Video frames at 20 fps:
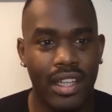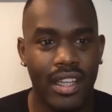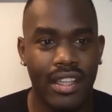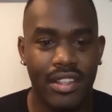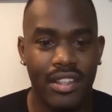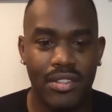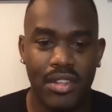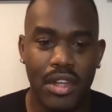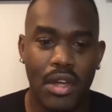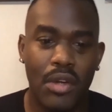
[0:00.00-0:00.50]

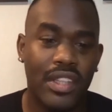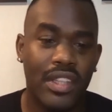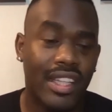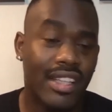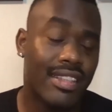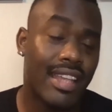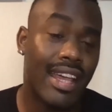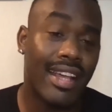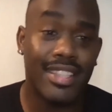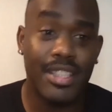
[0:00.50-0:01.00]
You know the
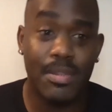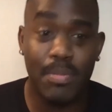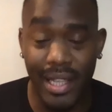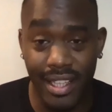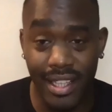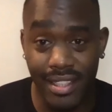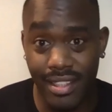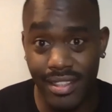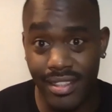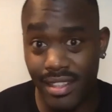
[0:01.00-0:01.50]
exact
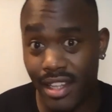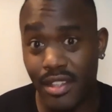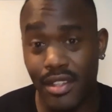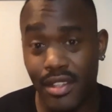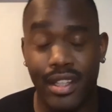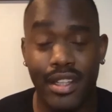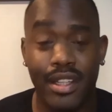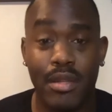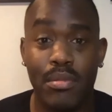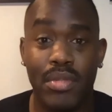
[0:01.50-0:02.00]
spaces that you're
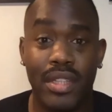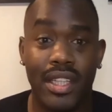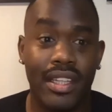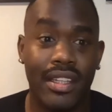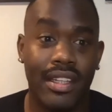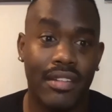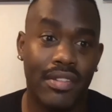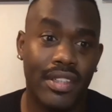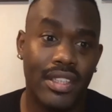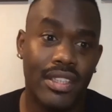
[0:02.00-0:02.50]
going to be in
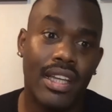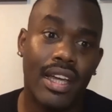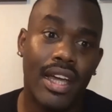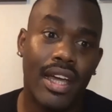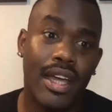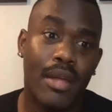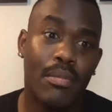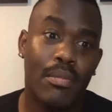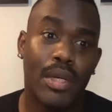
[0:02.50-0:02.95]
every time.